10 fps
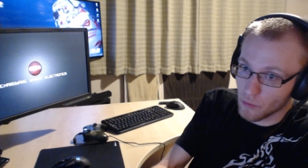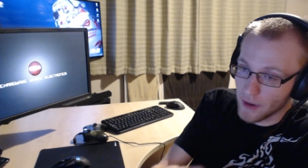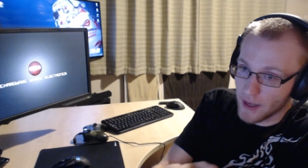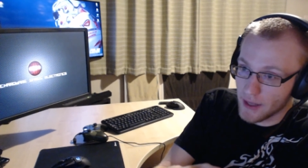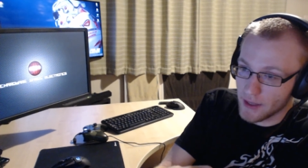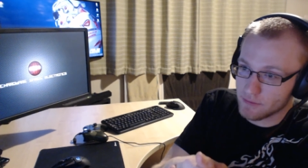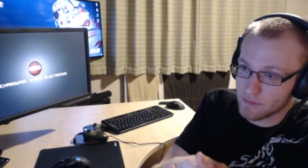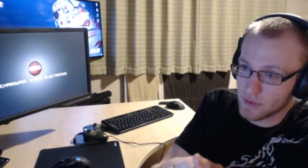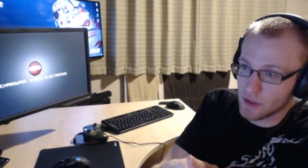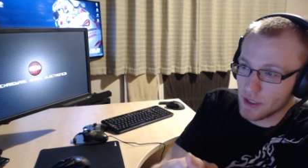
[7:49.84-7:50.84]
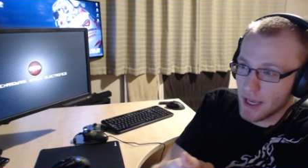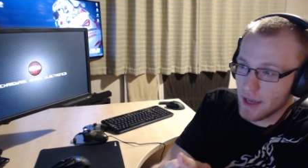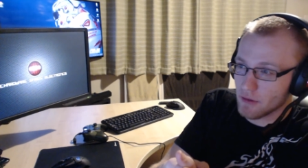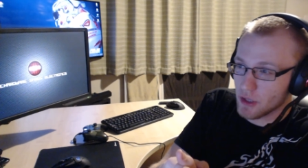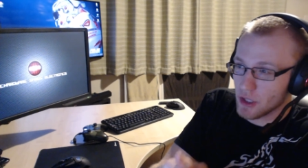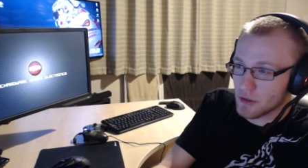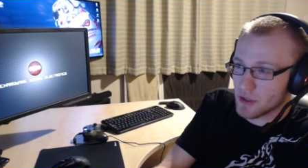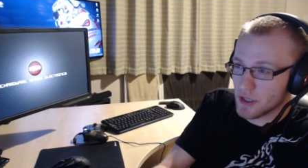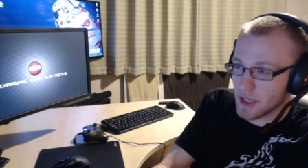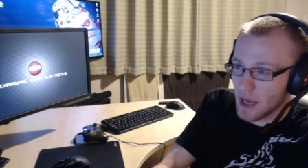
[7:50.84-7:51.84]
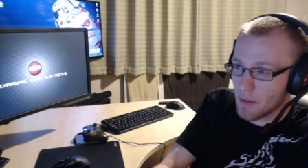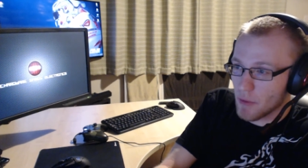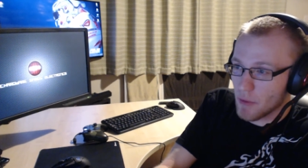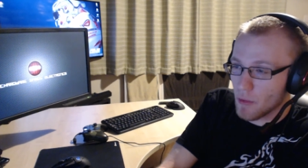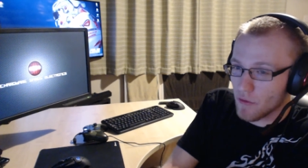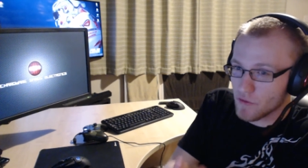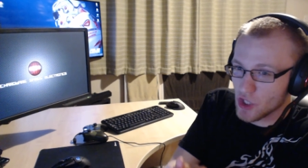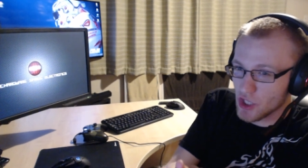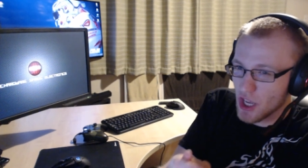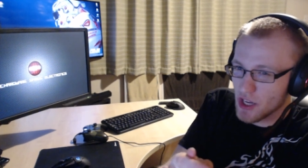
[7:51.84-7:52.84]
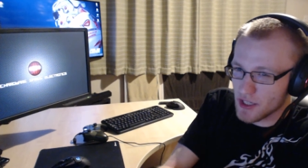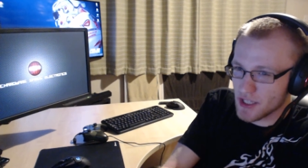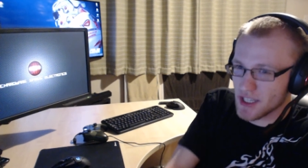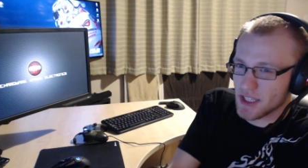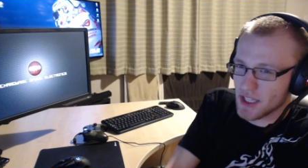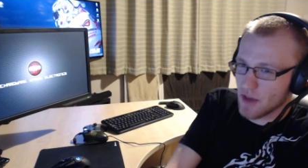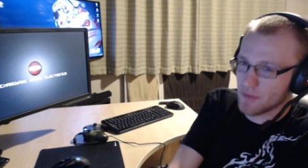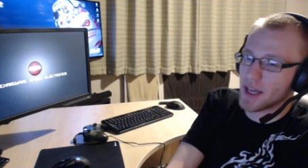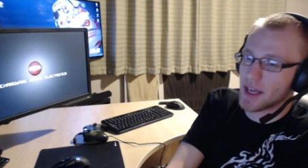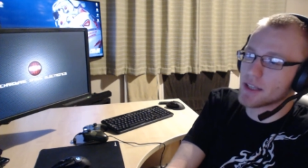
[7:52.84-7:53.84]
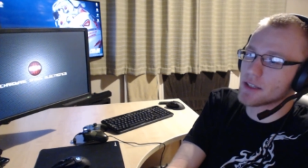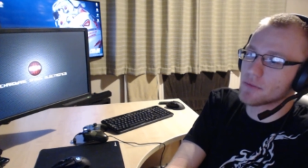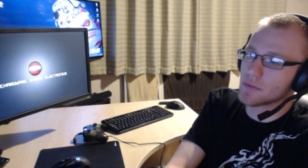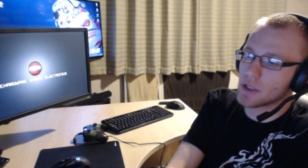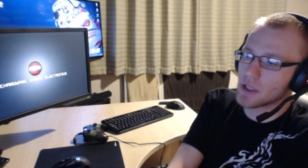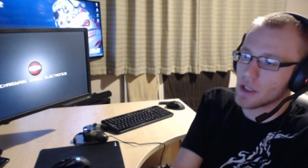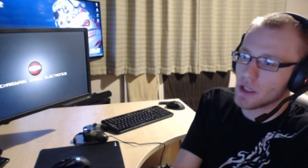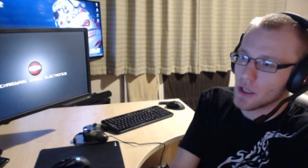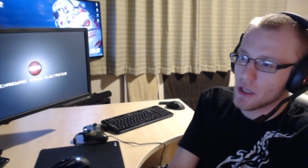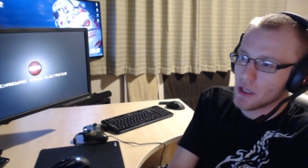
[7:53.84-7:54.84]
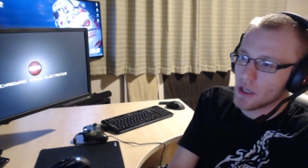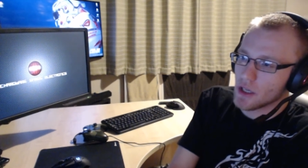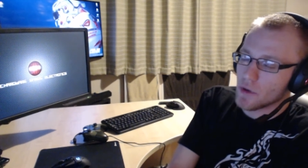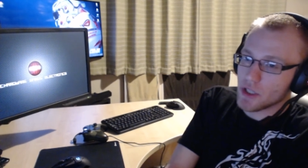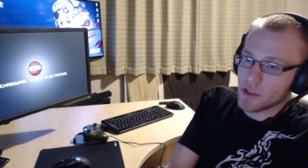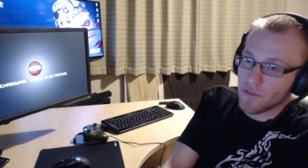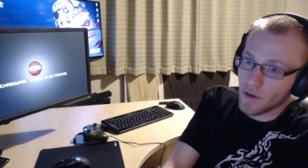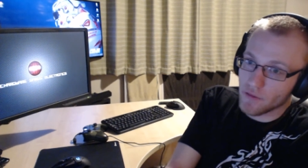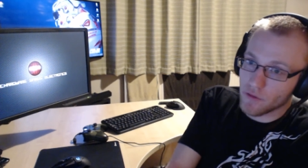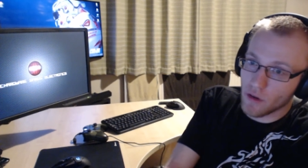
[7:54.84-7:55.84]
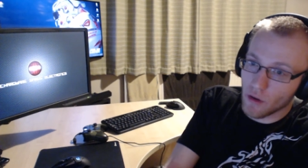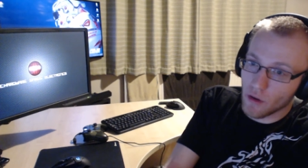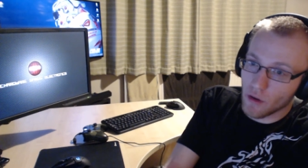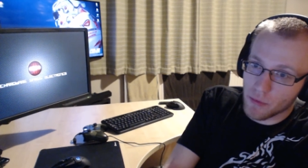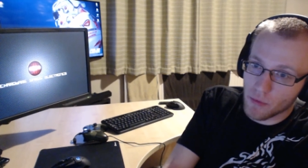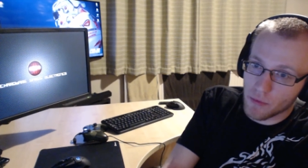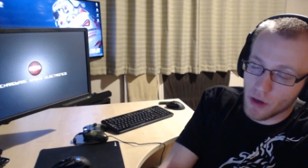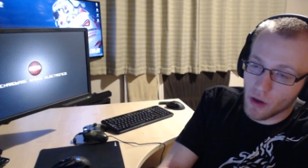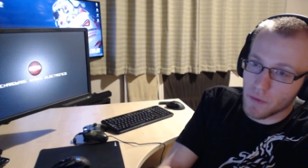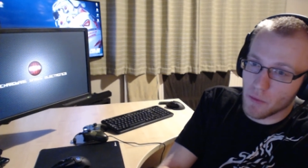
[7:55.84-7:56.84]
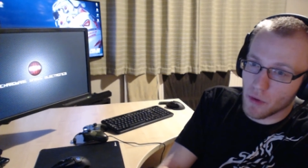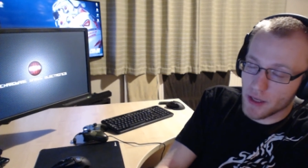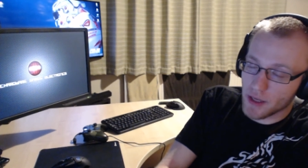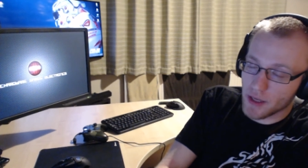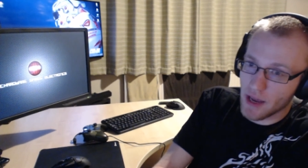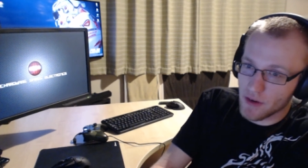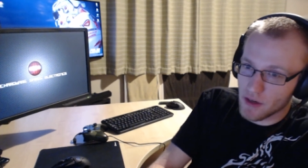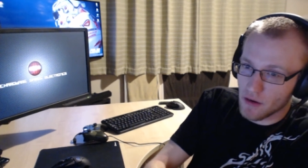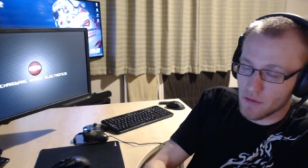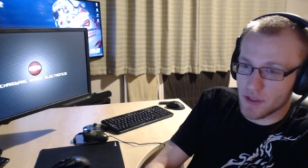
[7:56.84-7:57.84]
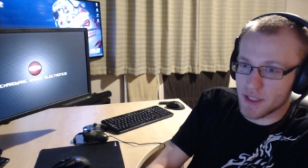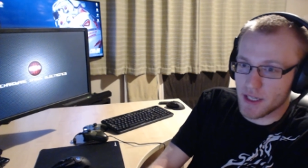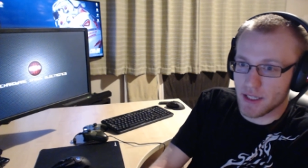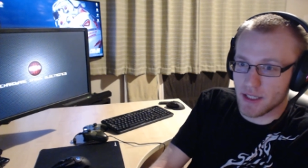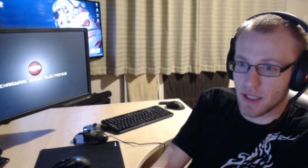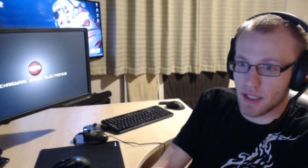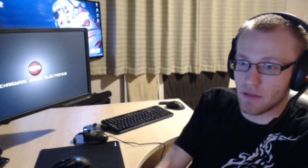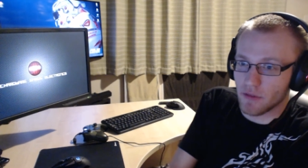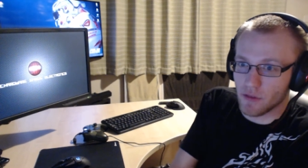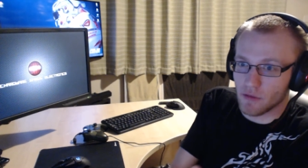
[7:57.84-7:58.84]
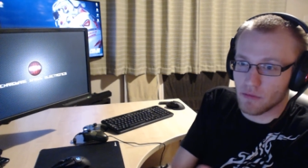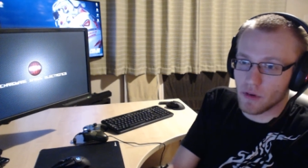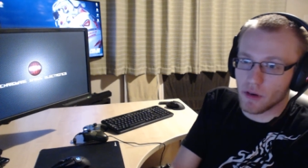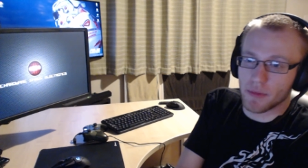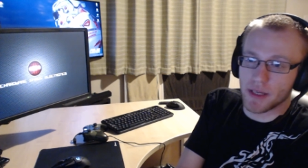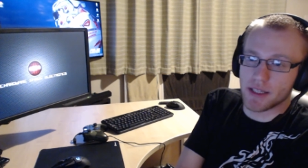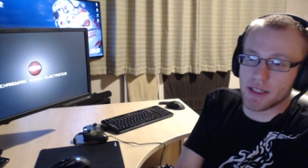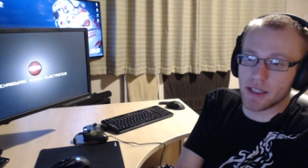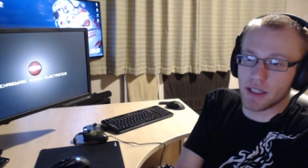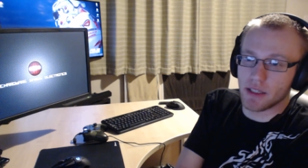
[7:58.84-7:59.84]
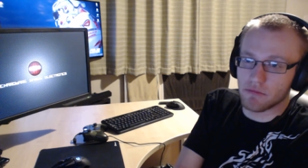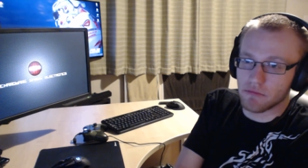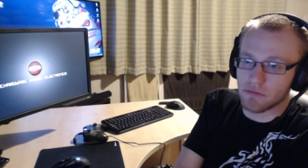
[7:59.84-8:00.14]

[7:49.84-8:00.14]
where you get you used to get a minimum of just under 60 FPS, which is fine for a lot of people, but a lot of people like to have it over 60. If you're on a PC,